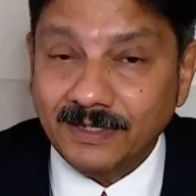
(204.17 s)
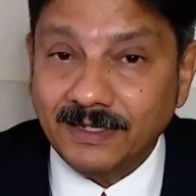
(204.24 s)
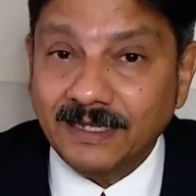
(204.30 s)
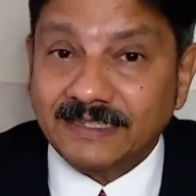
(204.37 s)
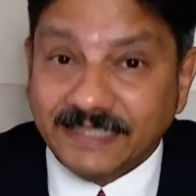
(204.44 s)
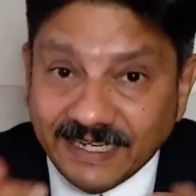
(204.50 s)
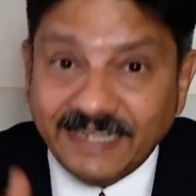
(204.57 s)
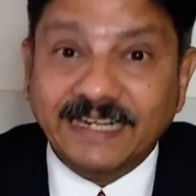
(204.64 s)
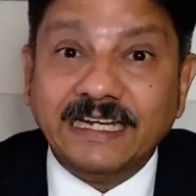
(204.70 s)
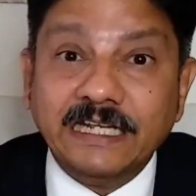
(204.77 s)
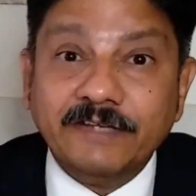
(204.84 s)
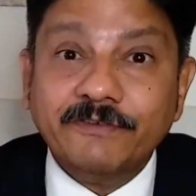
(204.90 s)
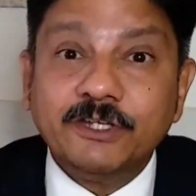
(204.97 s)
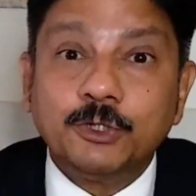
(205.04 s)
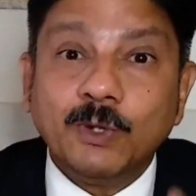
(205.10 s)
the
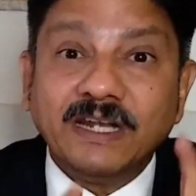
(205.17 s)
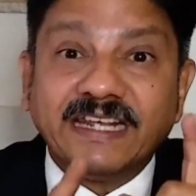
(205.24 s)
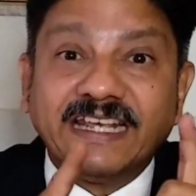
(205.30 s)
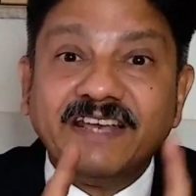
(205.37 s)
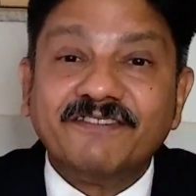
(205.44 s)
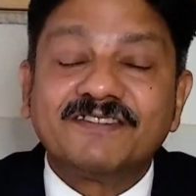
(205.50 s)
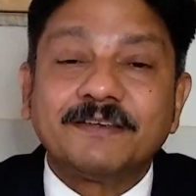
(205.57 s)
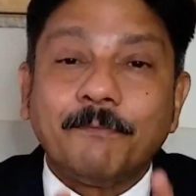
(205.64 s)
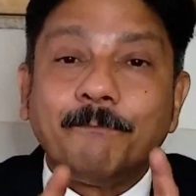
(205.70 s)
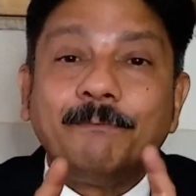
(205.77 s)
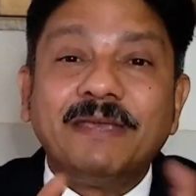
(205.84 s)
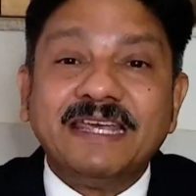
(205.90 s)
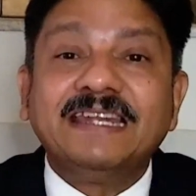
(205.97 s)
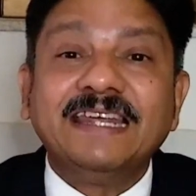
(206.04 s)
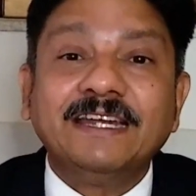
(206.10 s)
individual gives
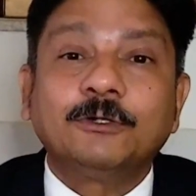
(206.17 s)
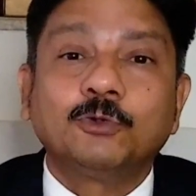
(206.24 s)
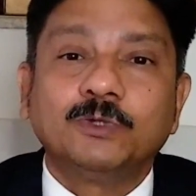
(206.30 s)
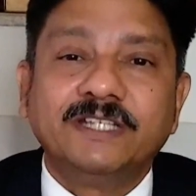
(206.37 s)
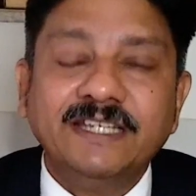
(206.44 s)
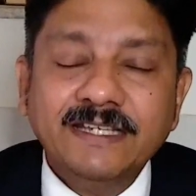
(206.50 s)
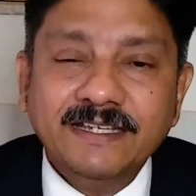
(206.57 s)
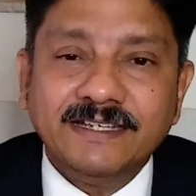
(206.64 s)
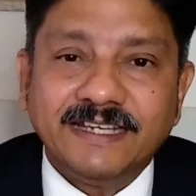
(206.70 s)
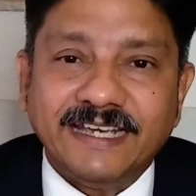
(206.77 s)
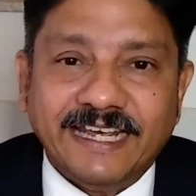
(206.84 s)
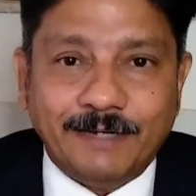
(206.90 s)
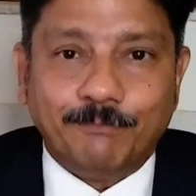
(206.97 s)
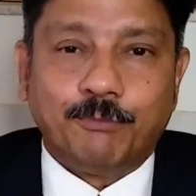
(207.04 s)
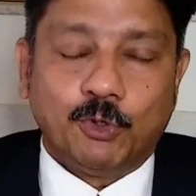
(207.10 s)
meaning to the
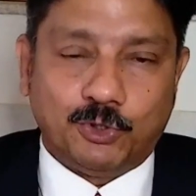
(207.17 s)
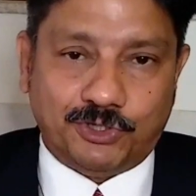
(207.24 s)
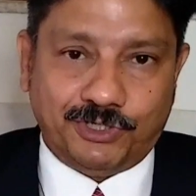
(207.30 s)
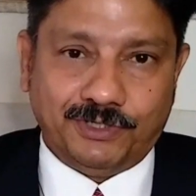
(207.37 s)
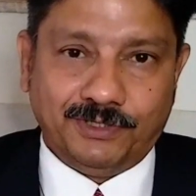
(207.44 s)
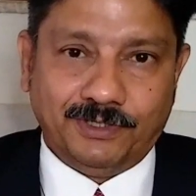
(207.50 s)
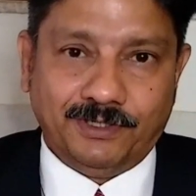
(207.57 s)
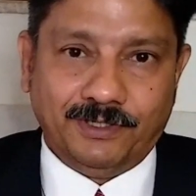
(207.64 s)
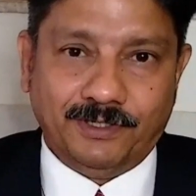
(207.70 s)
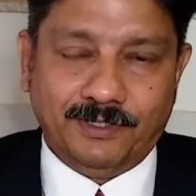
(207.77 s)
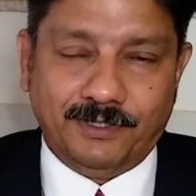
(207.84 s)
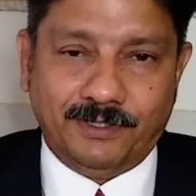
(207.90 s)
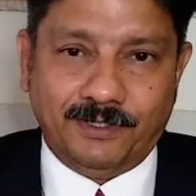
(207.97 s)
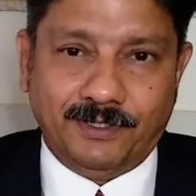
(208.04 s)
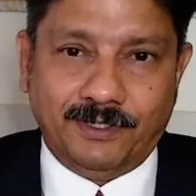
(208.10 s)
input.
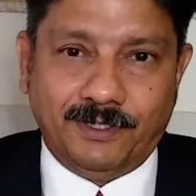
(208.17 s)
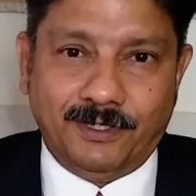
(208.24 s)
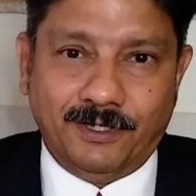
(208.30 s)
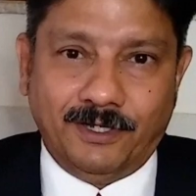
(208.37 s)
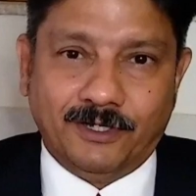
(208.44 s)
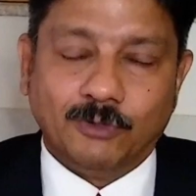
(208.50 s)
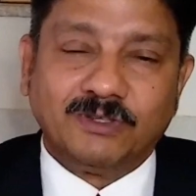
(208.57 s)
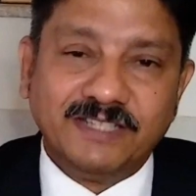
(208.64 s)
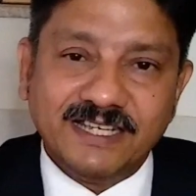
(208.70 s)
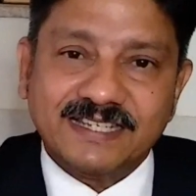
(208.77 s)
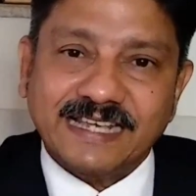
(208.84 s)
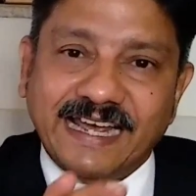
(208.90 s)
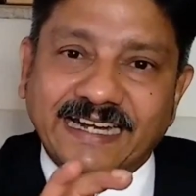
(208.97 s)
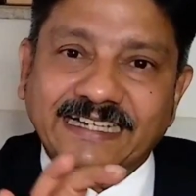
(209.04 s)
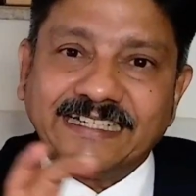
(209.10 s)
Now, this
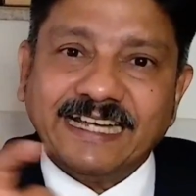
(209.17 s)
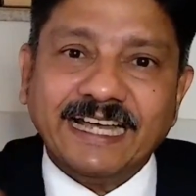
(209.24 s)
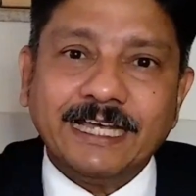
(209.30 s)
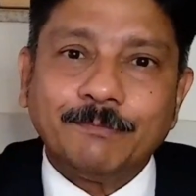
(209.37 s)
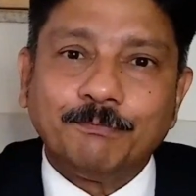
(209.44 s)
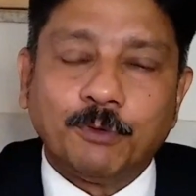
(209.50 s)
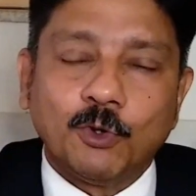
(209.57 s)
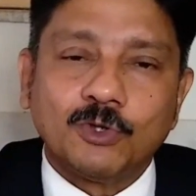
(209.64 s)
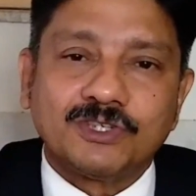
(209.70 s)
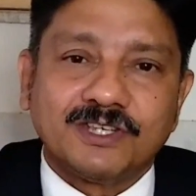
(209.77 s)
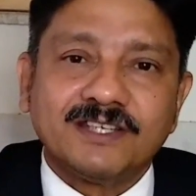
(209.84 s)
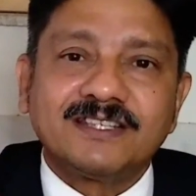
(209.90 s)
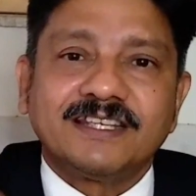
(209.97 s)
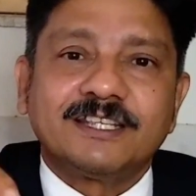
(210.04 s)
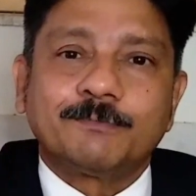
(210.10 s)
entire
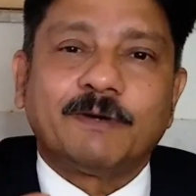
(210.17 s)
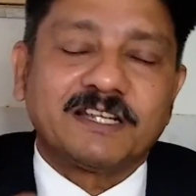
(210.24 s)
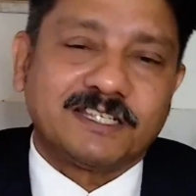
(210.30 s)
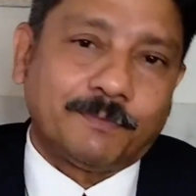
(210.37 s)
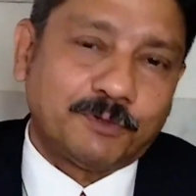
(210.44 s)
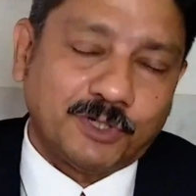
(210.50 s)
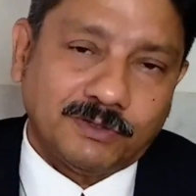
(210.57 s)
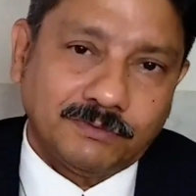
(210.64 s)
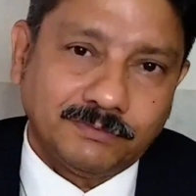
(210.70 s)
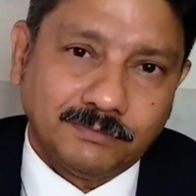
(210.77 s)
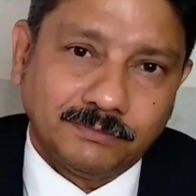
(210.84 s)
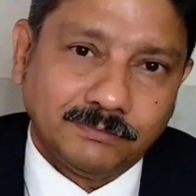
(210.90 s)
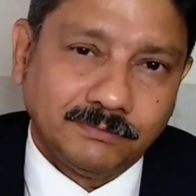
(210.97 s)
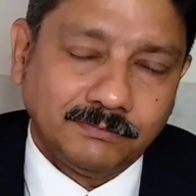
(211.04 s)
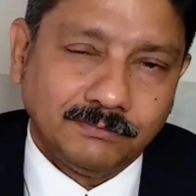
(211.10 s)
process is perception.
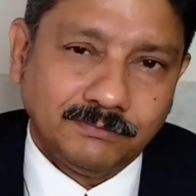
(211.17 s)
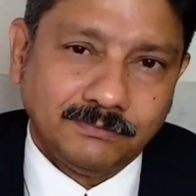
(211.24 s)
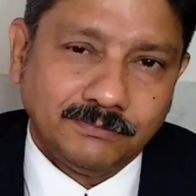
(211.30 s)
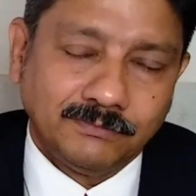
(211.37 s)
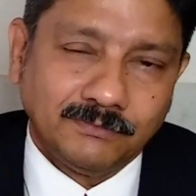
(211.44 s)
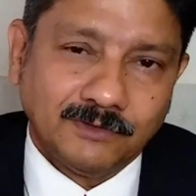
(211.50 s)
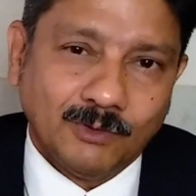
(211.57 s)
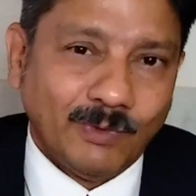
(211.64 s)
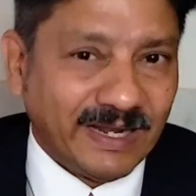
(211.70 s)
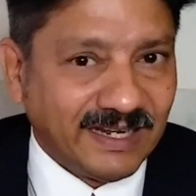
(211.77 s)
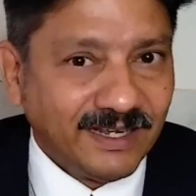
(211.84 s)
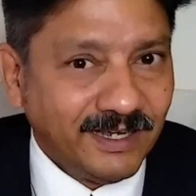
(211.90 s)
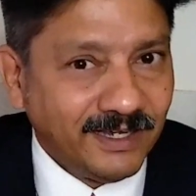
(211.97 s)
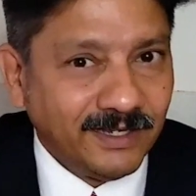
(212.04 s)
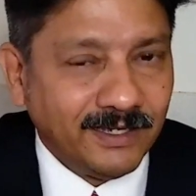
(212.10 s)
Well,
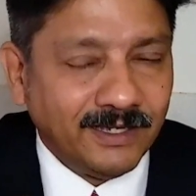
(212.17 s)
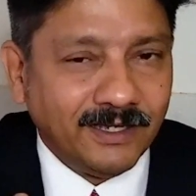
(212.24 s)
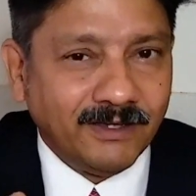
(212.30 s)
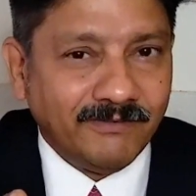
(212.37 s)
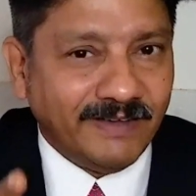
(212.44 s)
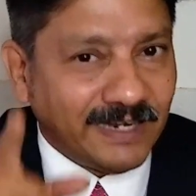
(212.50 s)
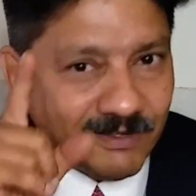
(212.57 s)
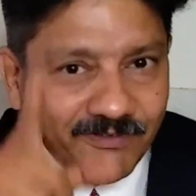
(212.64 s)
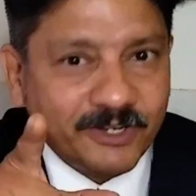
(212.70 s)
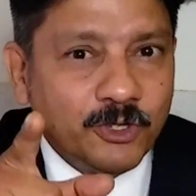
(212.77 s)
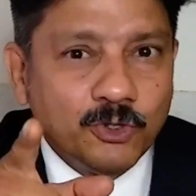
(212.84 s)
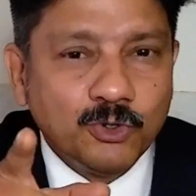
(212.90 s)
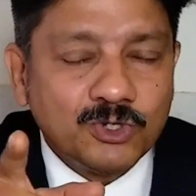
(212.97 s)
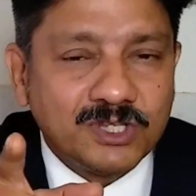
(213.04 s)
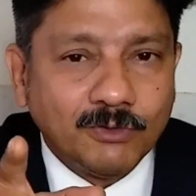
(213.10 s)
whenever you
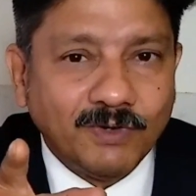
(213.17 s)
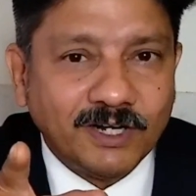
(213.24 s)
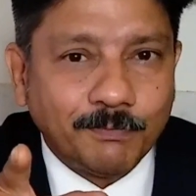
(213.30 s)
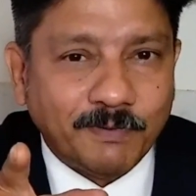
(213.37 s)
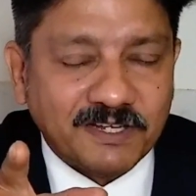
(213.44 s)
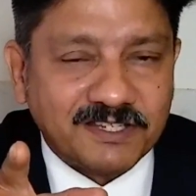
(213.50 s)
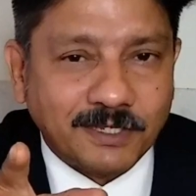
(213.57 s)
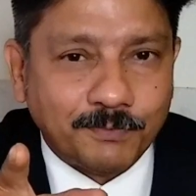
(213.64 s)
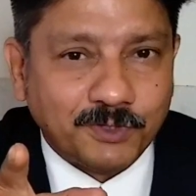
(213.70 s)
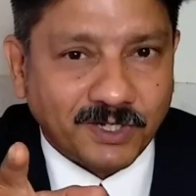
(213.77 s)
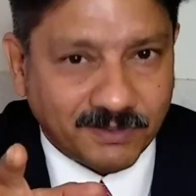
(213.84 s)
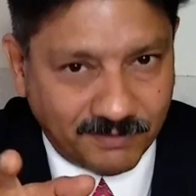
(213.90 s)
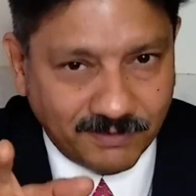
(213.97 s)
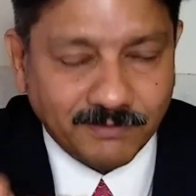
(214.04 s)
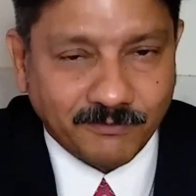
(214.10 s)
use the word
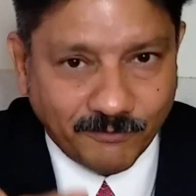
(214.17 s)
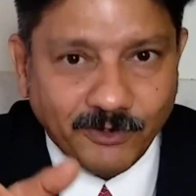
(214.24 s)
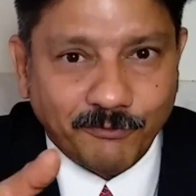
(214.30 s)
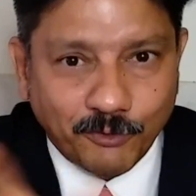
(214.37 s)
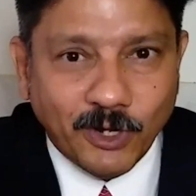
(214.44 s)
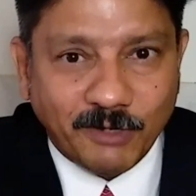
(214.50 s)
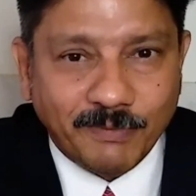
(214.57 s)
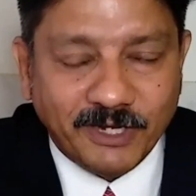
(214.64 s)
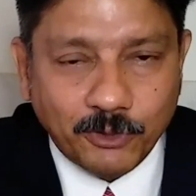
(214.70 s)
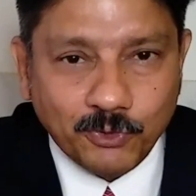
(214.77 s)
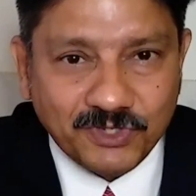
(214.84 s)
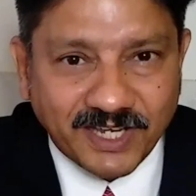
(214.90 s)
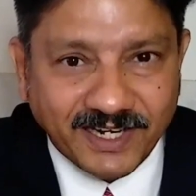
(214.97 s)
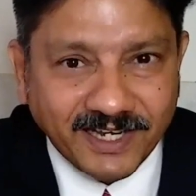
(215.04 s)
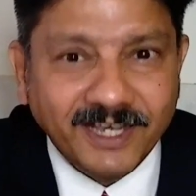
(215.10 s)
perception, if you had been
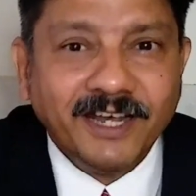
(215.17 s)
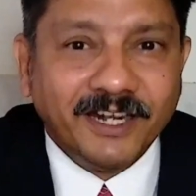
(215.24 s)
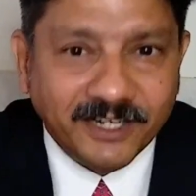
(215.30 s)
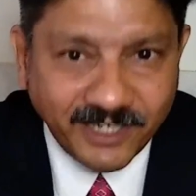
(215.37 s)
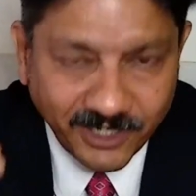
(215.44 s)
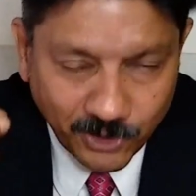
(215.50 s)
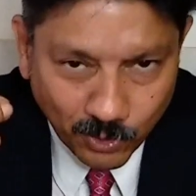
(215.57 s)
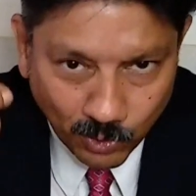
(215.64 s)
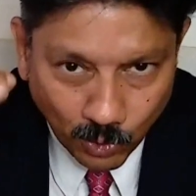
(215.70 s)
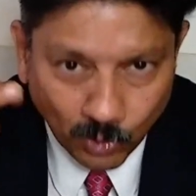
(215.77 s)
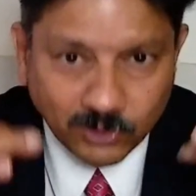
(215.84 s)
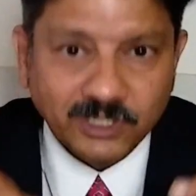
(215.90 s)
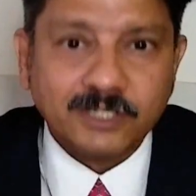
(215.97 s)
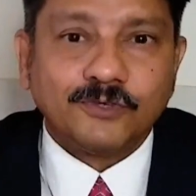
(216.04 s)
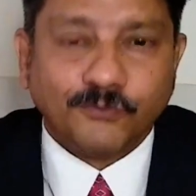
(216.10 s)
using, did you know
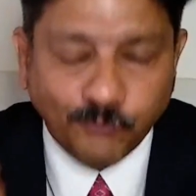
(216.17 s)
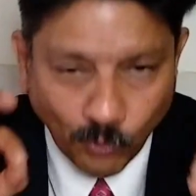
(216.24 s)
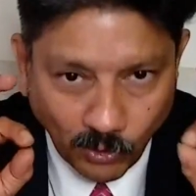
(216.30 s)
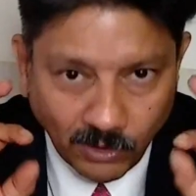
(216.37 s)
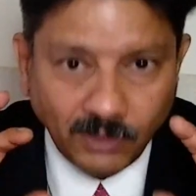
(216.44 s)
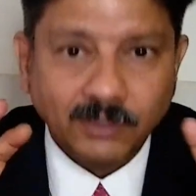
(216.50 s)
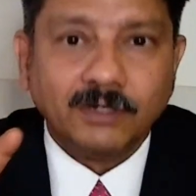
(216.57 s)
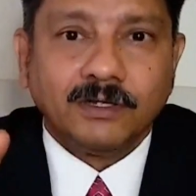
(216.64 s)
this full